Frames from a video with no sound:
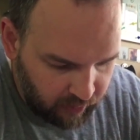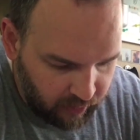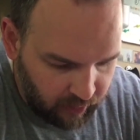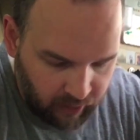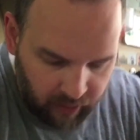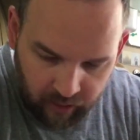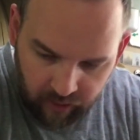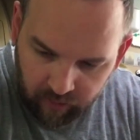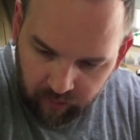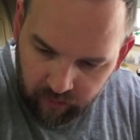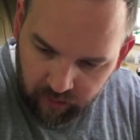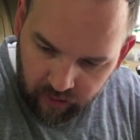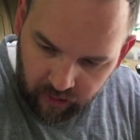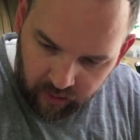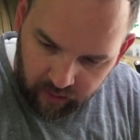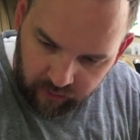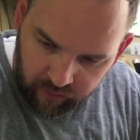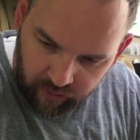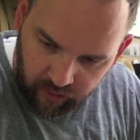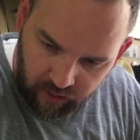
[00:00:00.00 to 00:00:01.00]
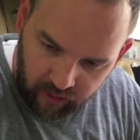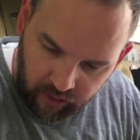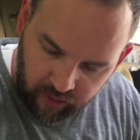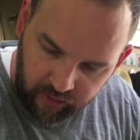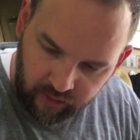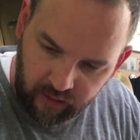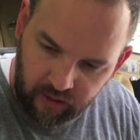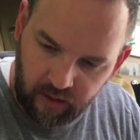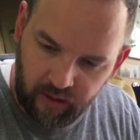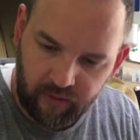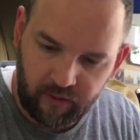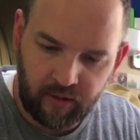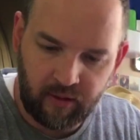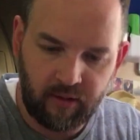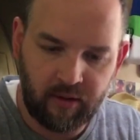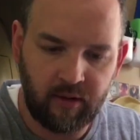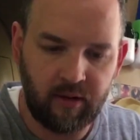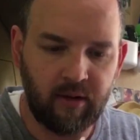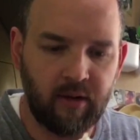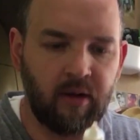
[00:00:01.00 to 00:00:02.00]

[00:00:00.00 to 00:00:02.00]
and we'll let it dry all together.